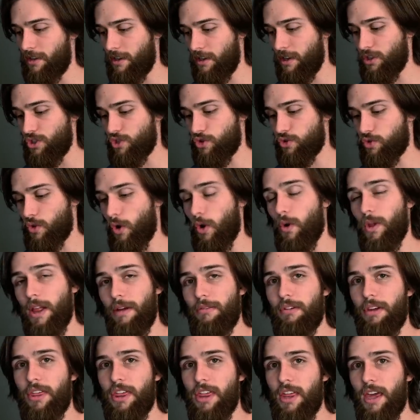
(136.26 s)
control
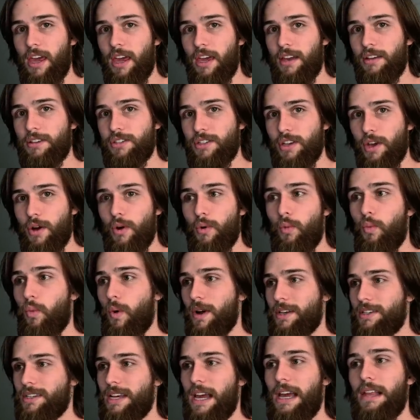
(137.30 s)
everything, so
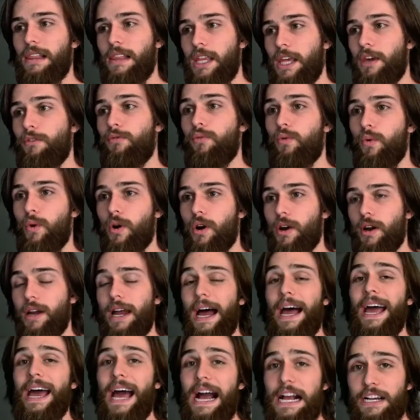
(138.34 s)
once I leave work,
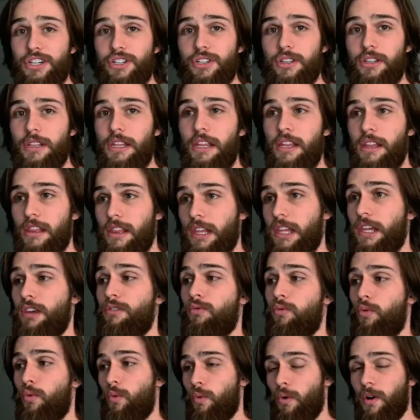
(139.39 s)
I actually
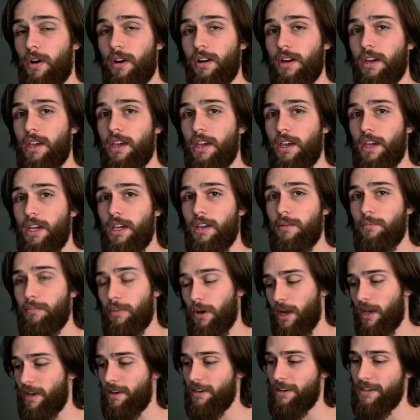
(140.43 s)
leave work,
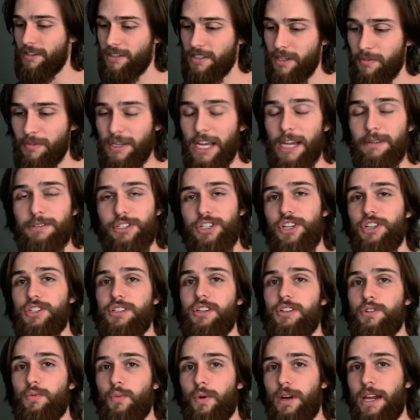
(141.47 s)
but sometimes it just
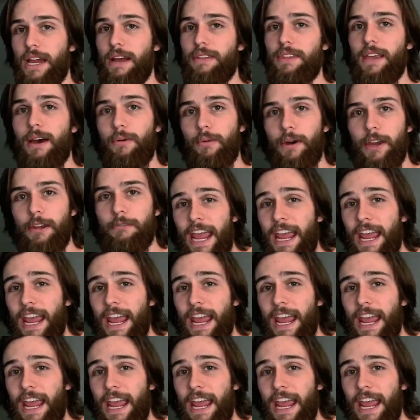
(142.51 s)
doesn't work out that way.